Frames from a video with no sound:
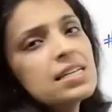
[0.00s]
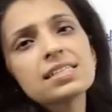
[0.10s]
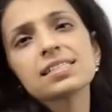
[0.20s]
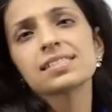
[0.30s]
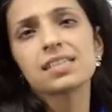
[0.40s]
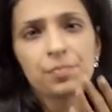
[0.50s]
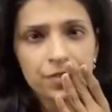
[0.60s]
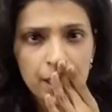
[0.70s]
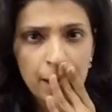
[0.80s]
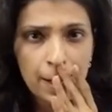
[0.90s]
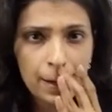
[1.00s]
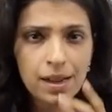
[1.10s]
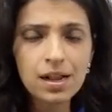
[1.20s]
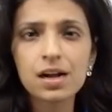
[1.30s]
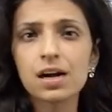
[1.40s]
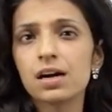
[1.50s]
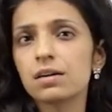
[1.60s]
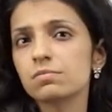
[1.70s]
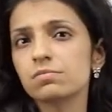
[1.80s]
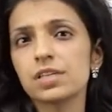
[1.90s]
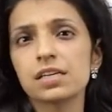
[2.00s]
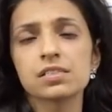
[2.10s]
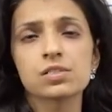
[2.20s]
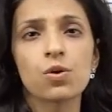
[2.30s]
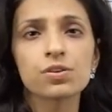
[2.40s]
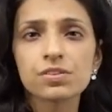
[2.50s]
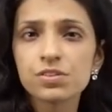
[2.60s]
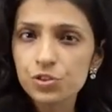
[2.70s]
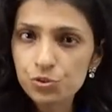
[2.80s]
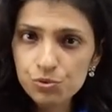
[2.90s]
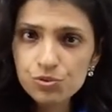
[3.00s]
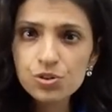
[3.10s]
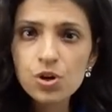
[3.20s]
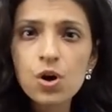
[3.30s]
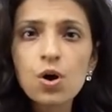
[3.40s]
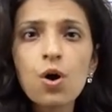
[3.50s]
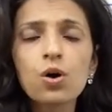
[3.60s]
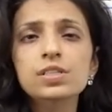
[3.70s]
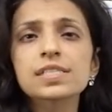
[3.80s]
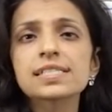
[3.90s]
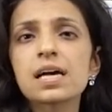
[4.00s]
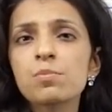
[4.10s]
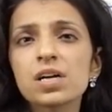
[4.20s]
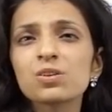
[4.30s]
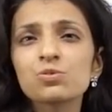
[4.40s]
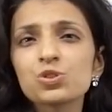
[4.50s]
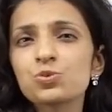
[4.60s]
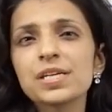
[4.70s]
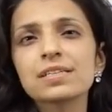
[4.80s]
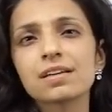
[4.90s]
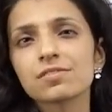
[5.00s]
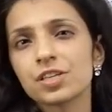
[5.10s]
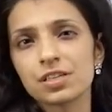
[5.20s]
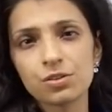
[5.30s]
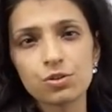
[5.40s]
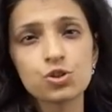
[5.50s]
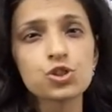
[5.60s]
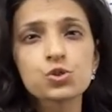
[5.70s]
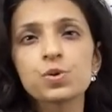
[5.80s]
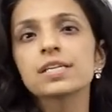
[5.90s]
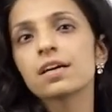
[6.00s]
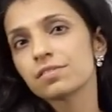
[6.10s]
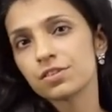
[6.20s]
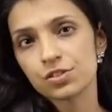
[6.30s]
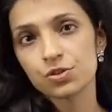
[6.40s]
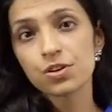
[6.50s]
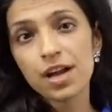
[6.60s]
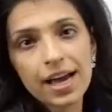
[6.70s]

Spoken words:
something that is not in use, or someone who's doing nothing. You know, you're just doing nothing, so you're